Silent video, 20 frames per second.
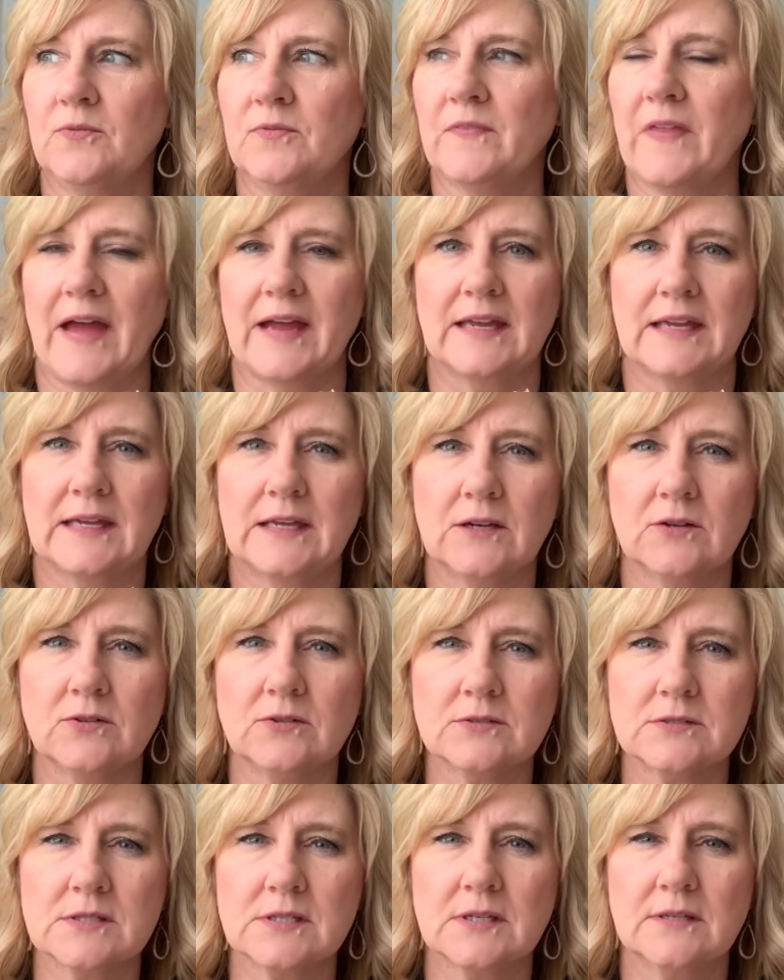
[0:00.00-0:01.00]
that
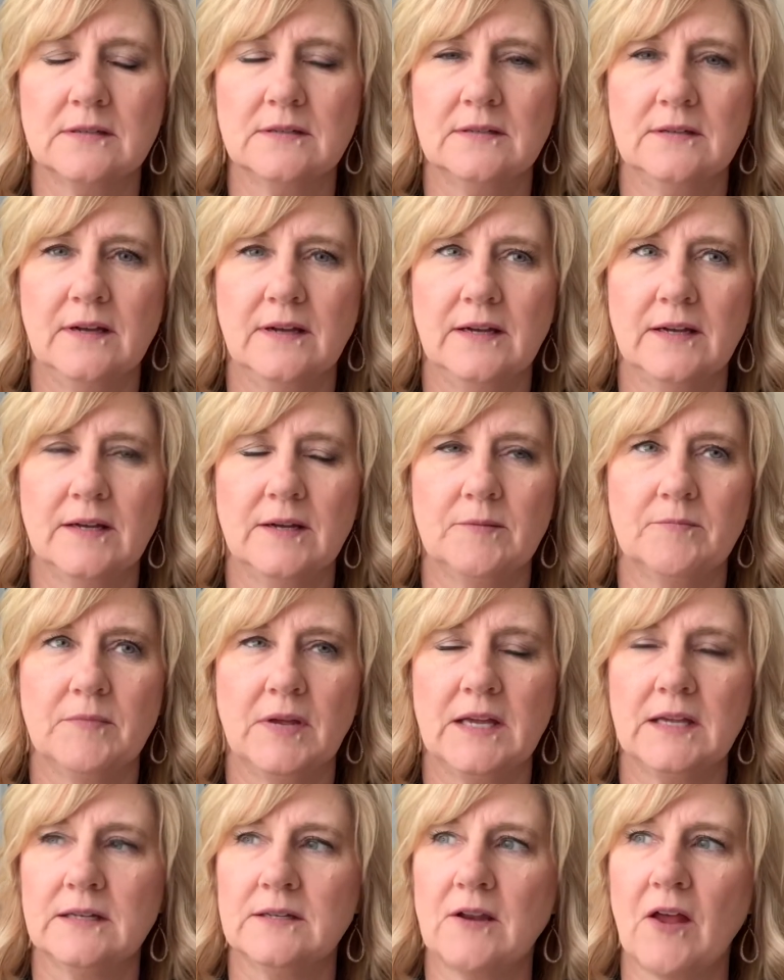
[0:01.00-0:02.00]
guilt, um,
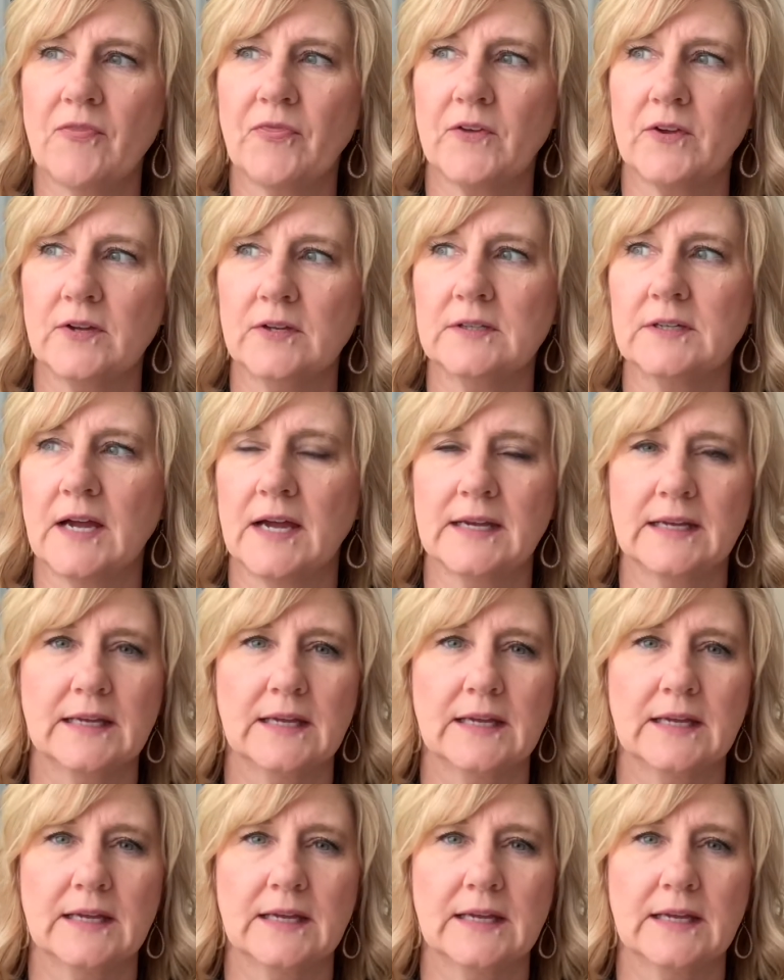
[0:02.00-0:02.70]
not the good kind of